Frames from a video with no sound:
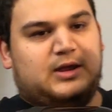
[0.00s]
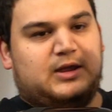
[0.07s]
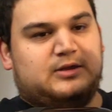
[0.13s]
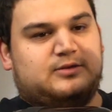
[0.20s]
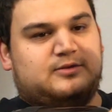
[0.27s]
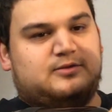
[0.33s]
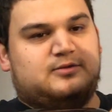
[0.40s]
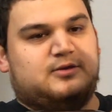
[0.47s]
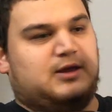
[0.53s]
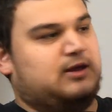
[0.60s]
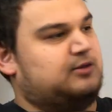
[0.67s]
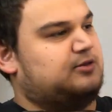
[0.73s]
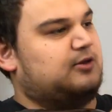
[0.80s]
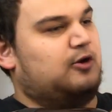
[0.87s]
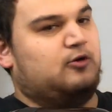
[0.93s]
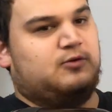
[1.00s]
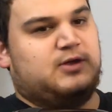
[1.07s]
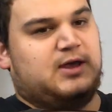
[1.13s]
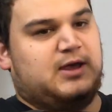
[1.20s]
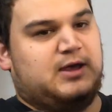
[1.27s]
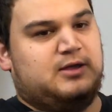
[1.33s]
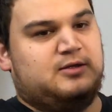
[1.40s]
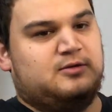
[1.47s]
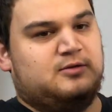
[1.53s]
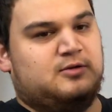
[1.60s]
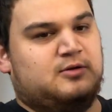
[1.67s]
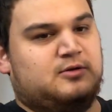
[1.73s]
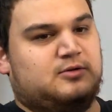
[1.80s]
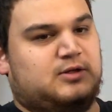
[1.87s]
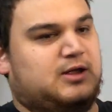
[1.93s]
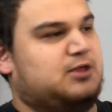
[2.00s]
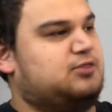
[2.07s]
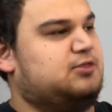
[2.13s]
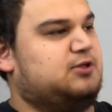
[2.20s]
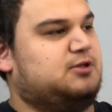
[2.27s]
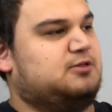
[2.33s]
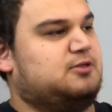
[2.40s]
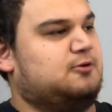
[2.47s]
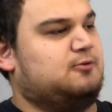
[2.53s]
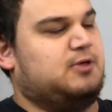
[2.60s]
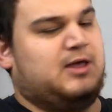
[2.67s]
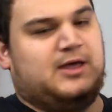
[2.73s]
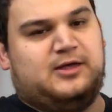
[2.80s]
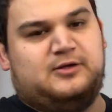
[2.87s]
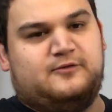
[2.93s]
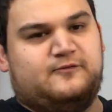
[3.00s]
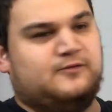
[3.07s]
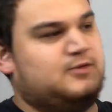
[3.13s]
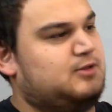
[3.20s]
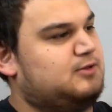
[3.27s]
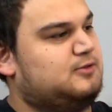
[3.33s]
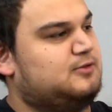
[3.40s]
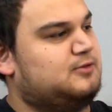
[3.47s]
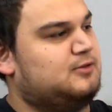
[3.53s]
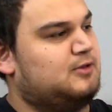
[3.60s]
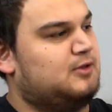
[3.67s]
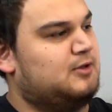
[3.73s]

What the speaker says: It's okay. Like, I think it's okay for this.